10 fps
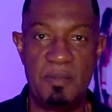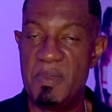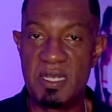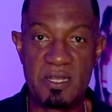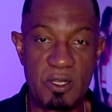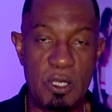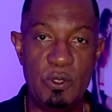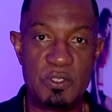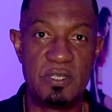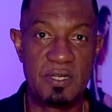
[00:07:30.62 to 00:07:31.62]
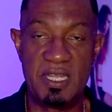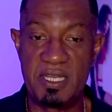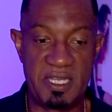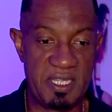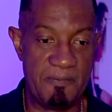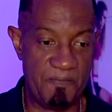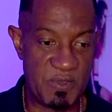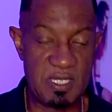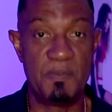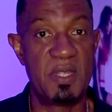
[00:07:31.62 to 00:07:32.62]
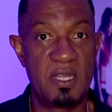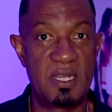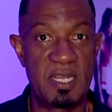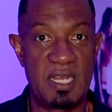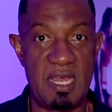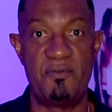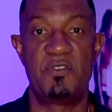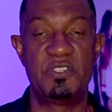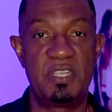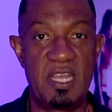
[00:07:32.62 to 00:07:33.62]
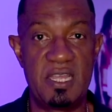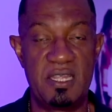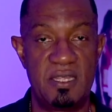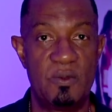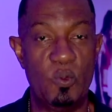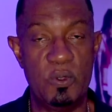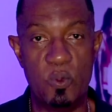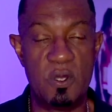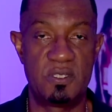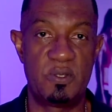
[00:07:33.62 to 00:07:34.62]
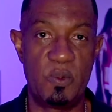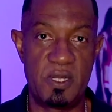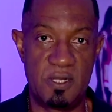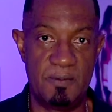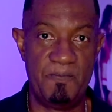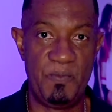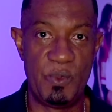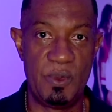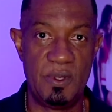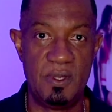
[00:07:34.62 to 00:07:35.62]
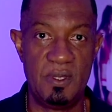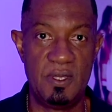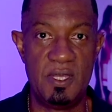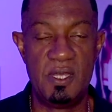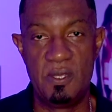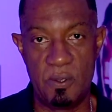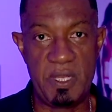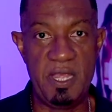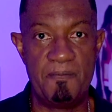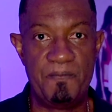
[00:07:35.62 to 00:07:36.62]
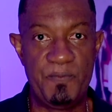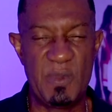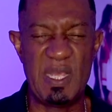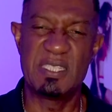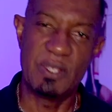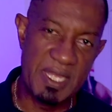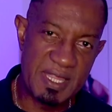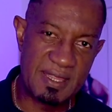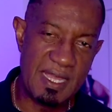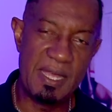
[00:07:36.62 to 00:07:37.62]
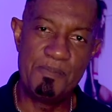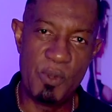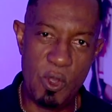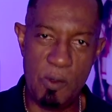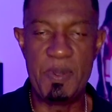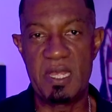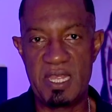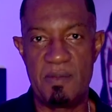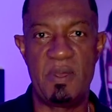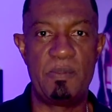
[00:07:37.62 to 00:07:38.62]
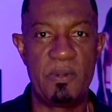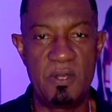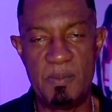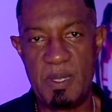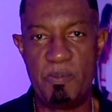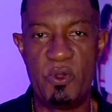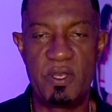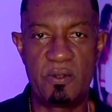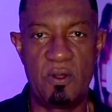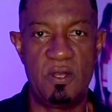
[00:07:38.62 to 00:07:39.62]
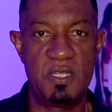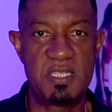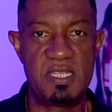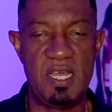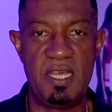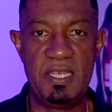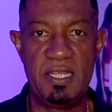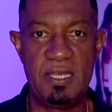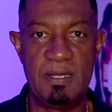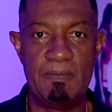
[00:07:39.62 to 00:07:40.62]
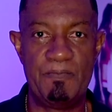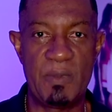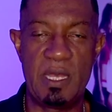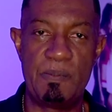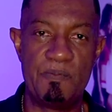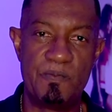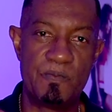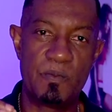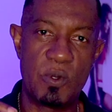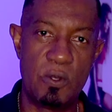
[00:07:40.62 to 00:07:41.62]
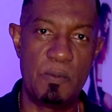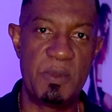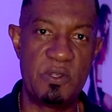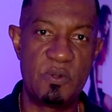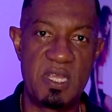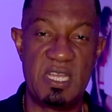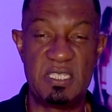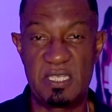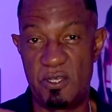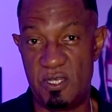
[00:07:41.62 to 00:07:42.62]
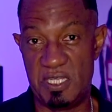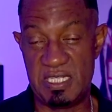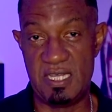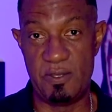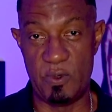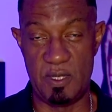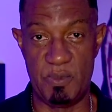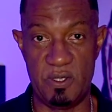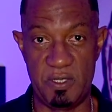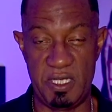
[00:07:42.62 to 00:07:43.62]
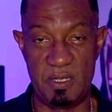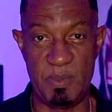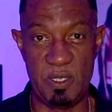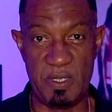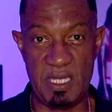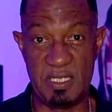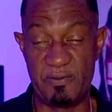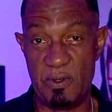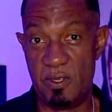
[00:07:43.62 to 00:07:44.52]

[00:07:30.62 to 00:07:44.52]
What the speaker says: make their clothes look like something that an average guy would want to wear. Okay, so I'm hoping I got my point across, and I'm hope that you guys can understand what I'm talking about as